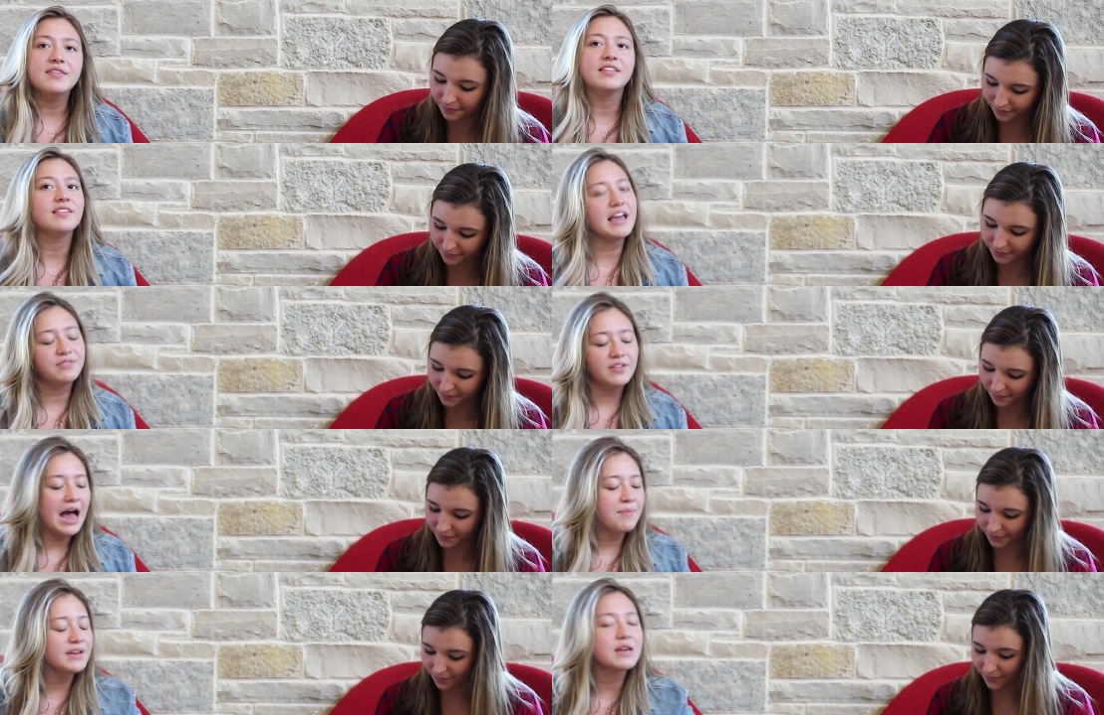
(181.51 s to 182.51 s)
Speaker 1: and then life will
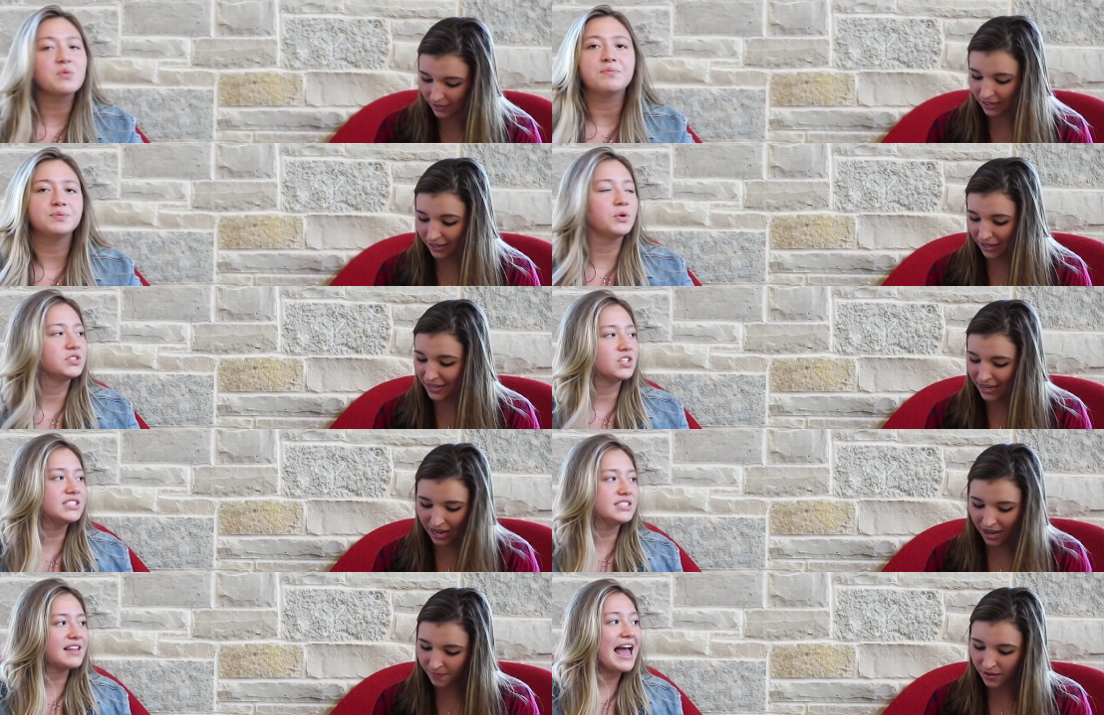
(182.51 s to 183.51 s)
happen, and we both start
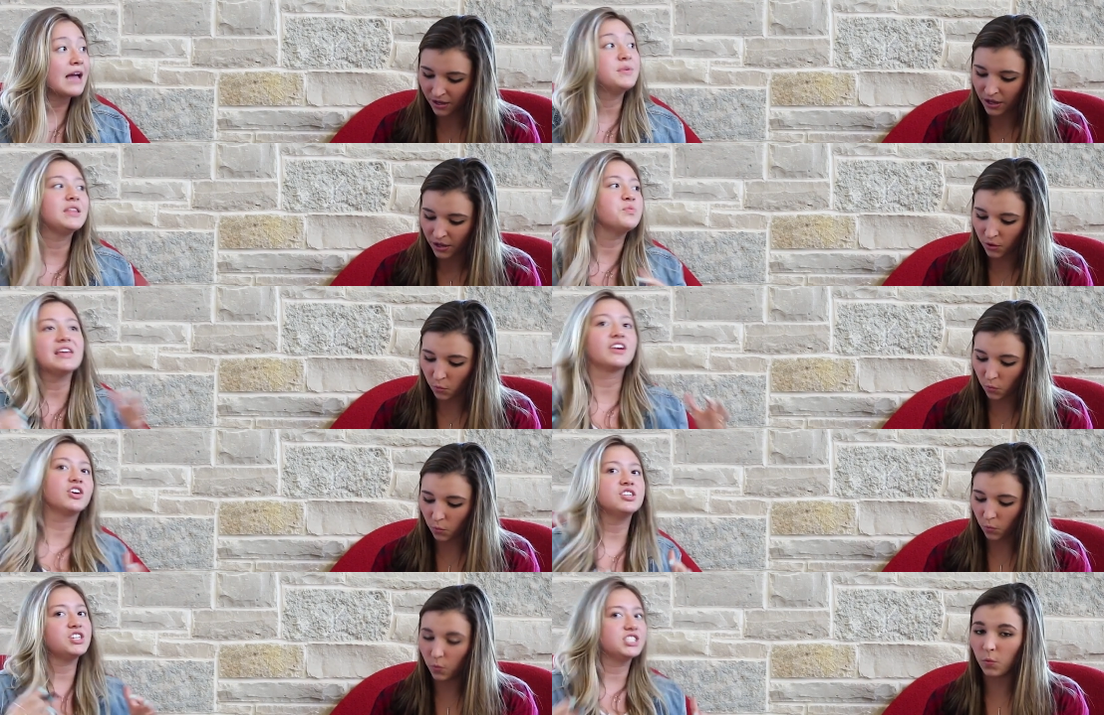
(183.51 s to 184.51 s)
to slack, but then we
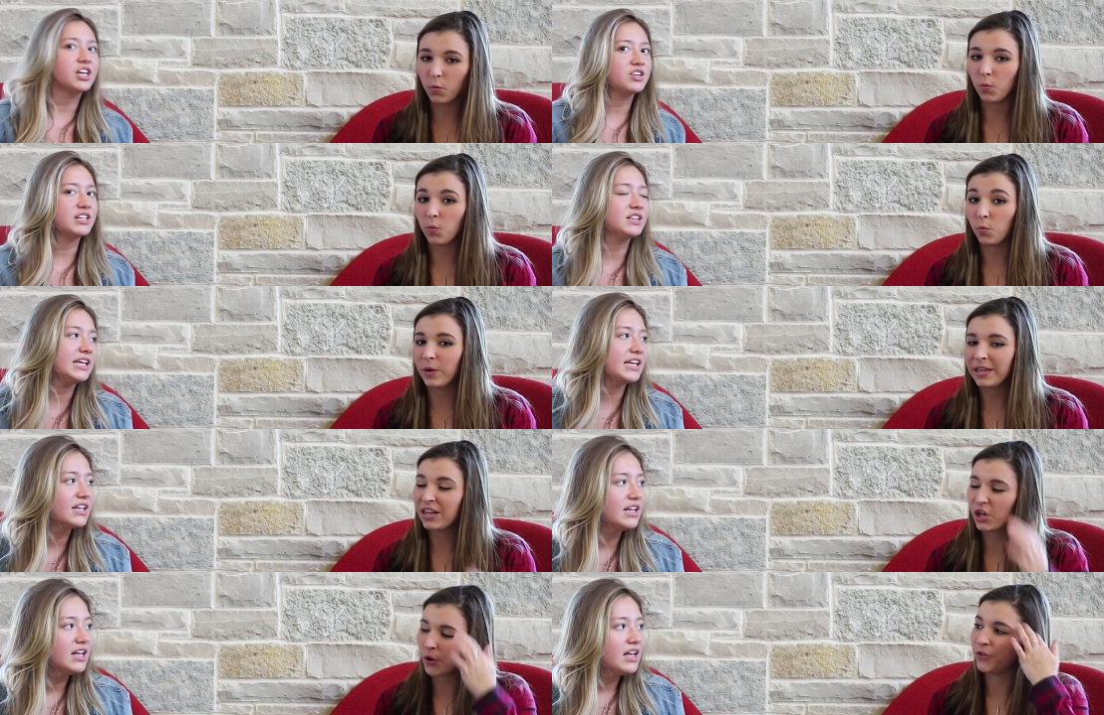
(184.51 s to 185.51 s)
encourage each other to clean. We,
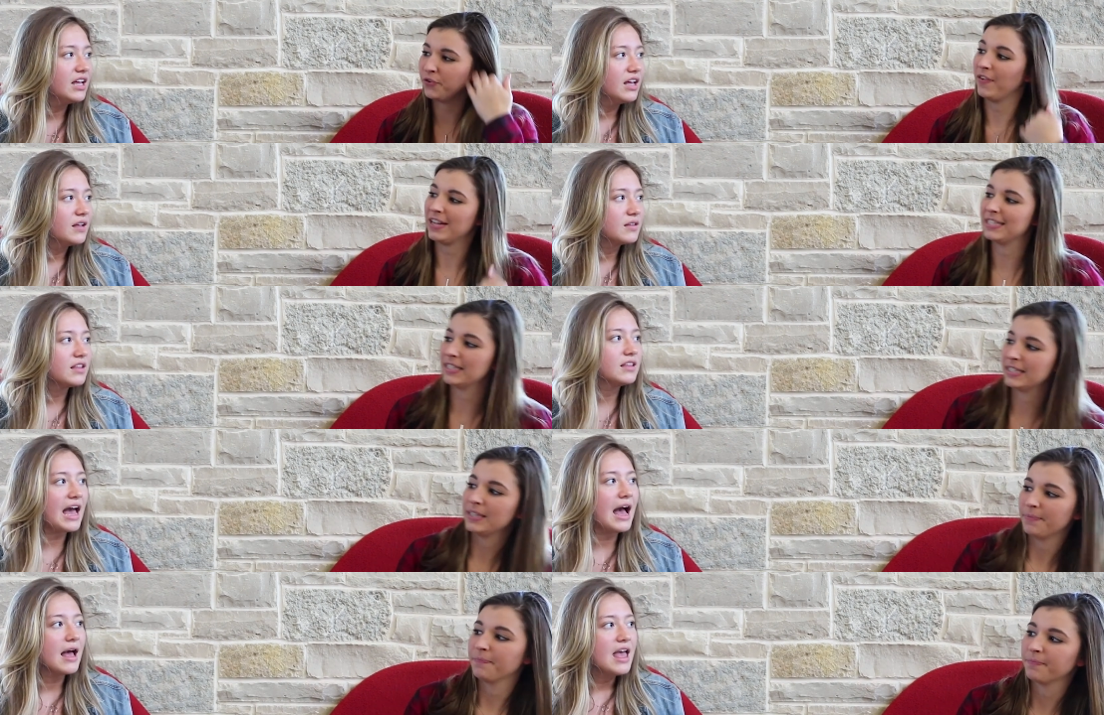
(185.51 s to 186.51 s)
like, go through phases.
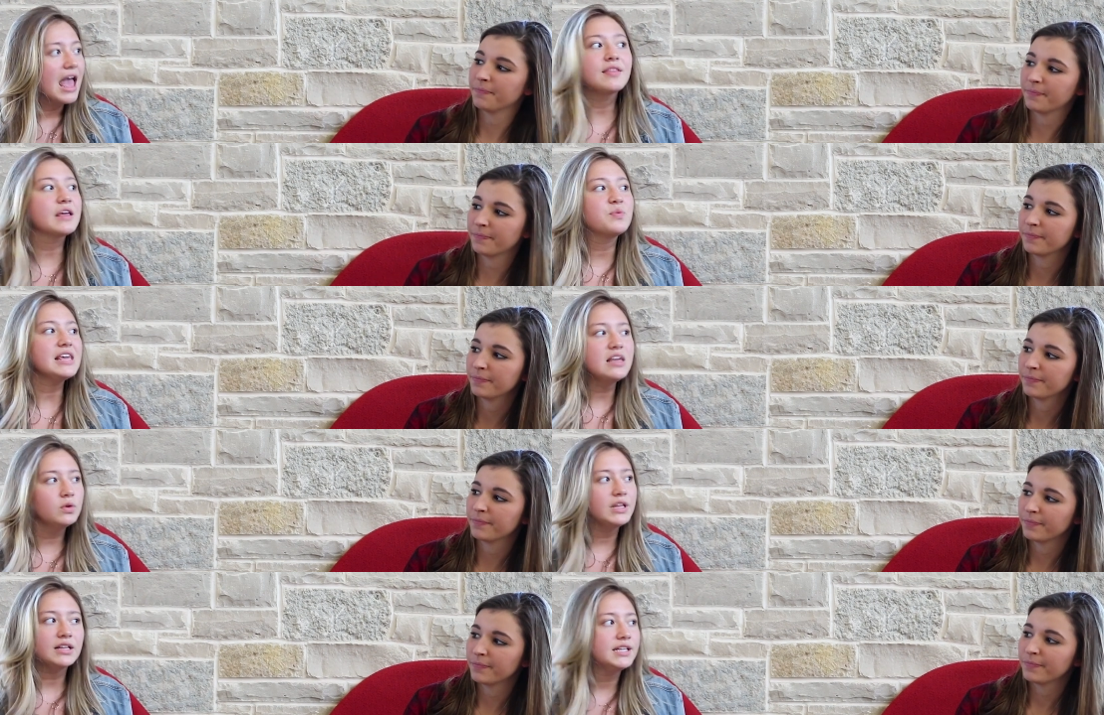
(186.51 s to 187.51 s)
Yeah, and, like, we
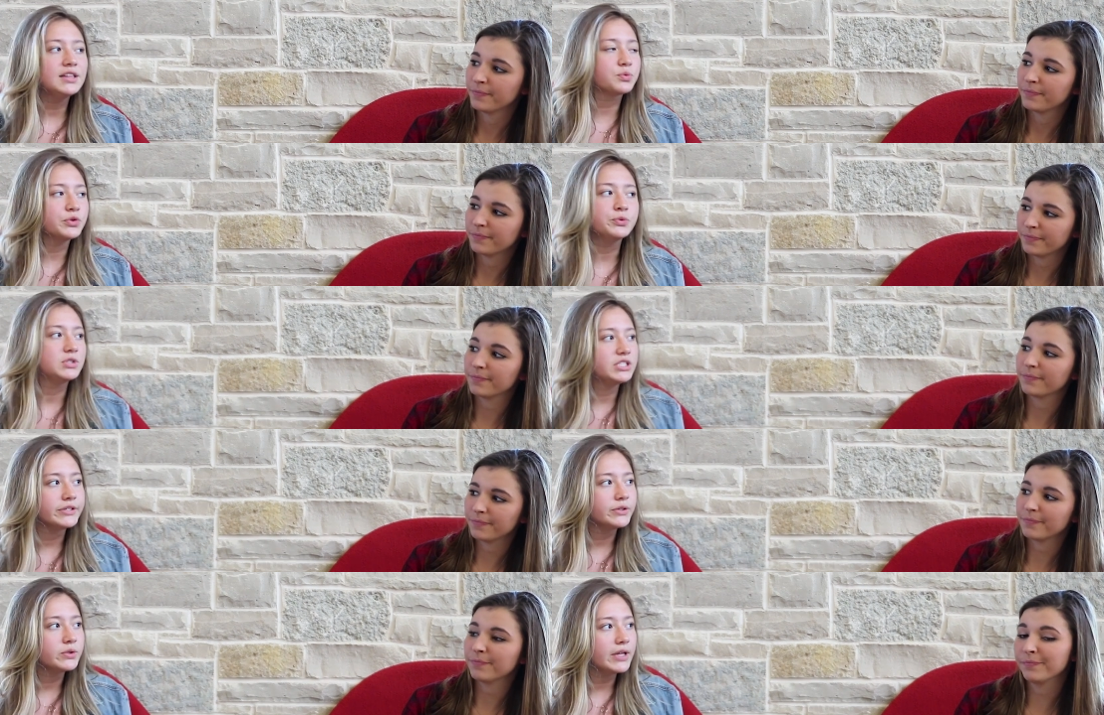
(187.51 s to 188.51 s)
equally clean the room,
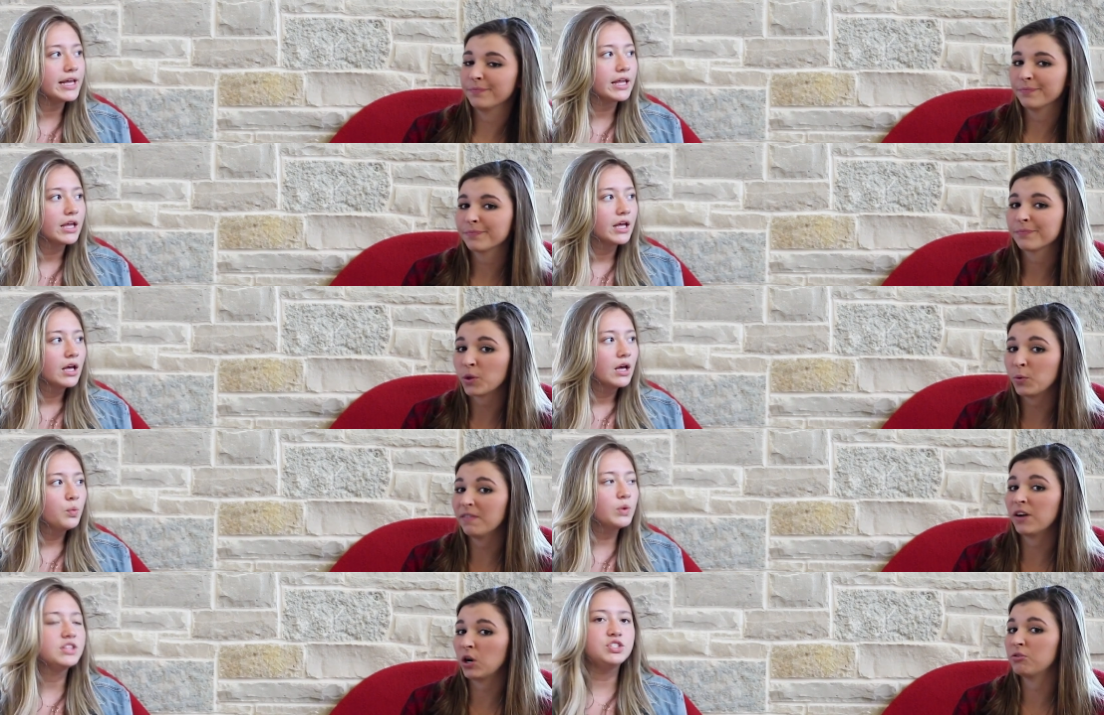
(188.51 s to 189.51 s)
too. Mm-hmm. Like, we have
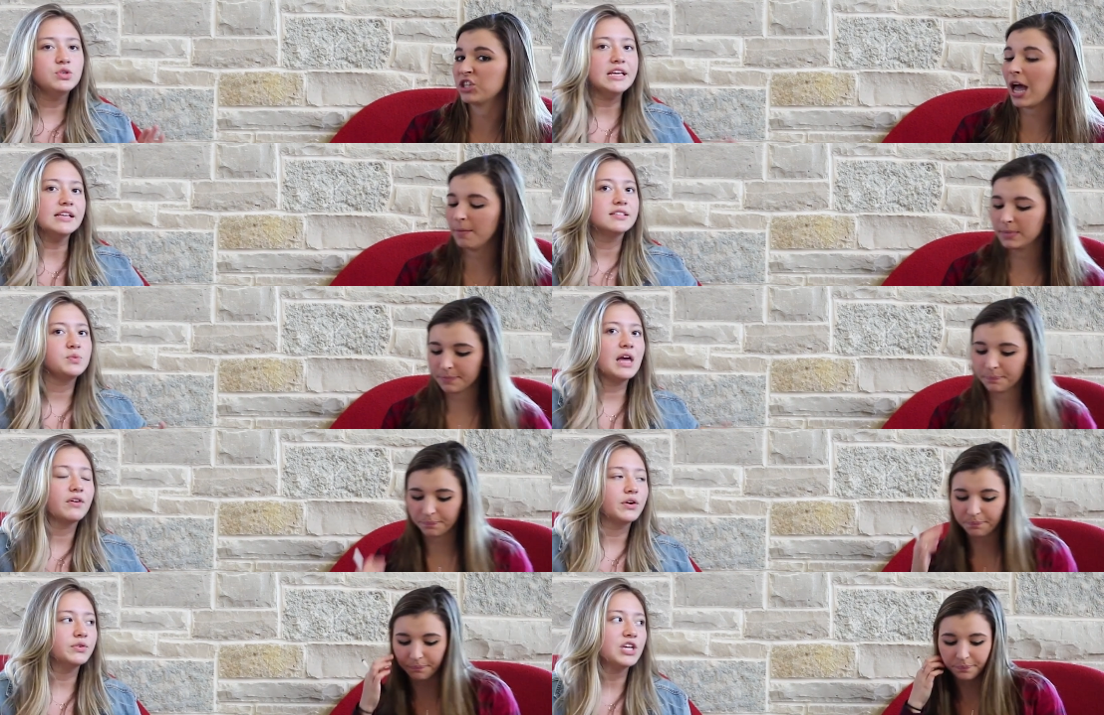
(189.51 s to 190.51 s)
our own duties. We have
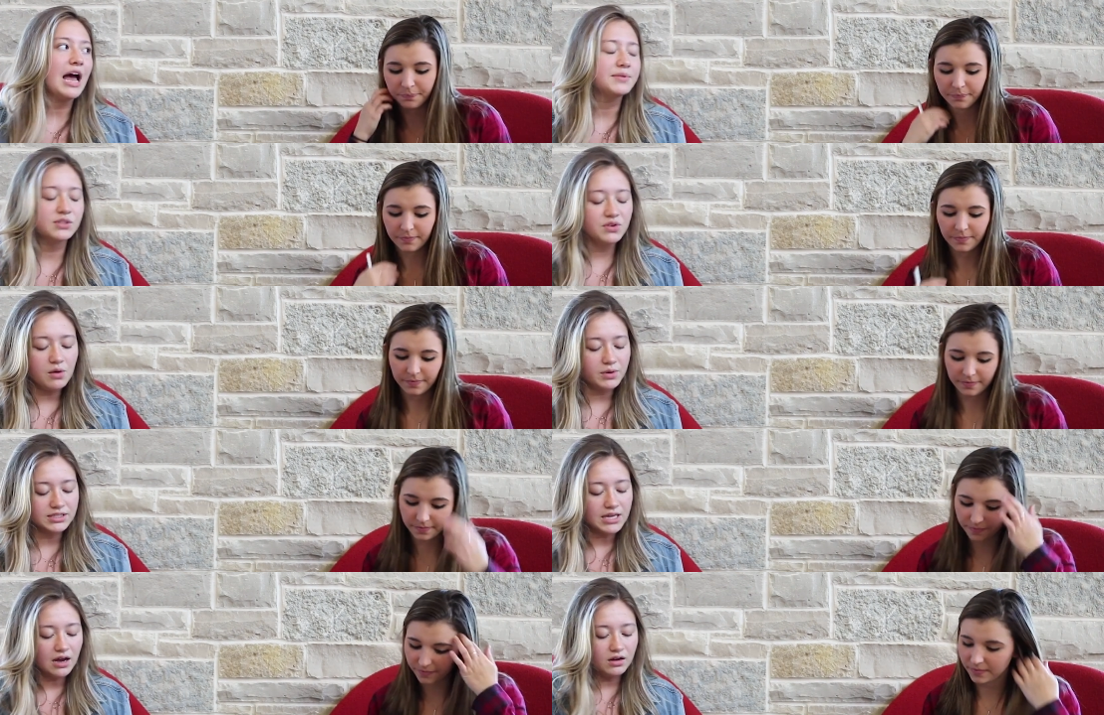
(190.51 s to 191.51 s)
our own jobs, so it all
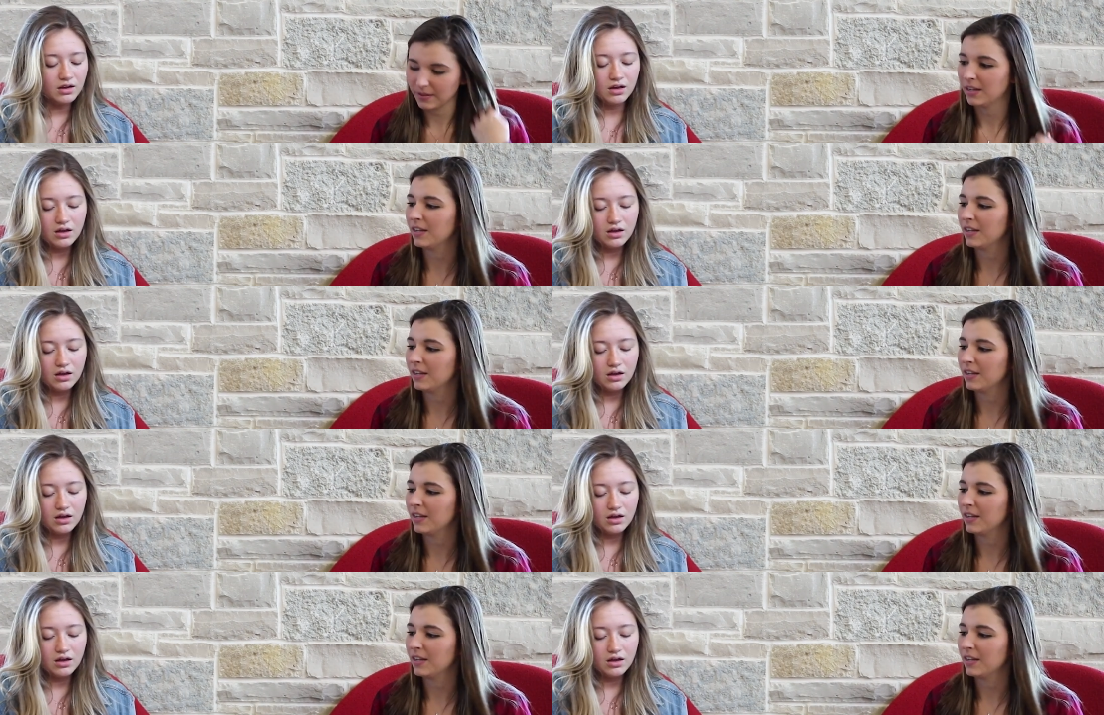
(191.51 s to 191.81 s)
works out.